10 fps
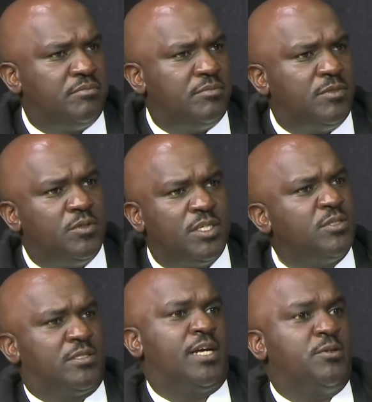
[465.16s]
You
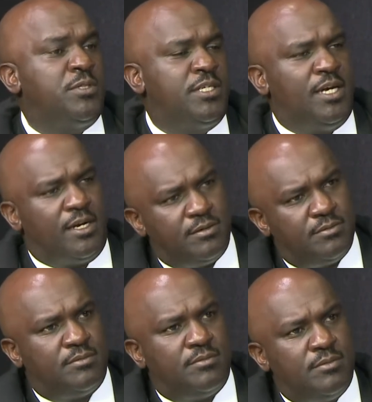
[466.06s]
just cannot hear,
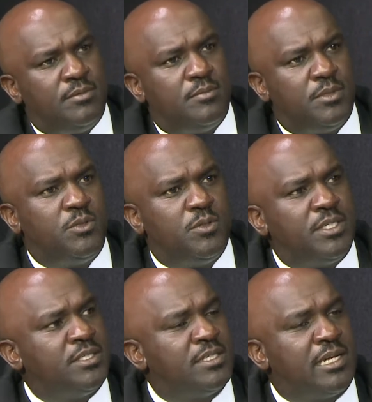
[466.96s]
but you are
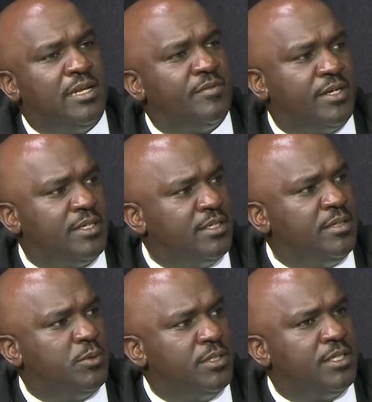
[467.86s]
just as clever as
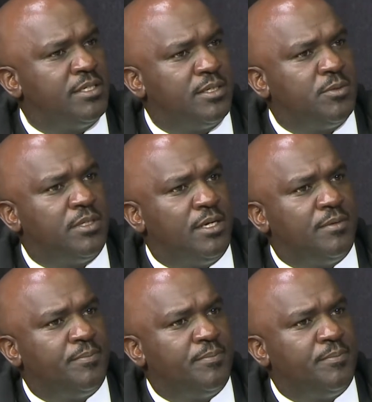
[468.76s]
anybody else out there.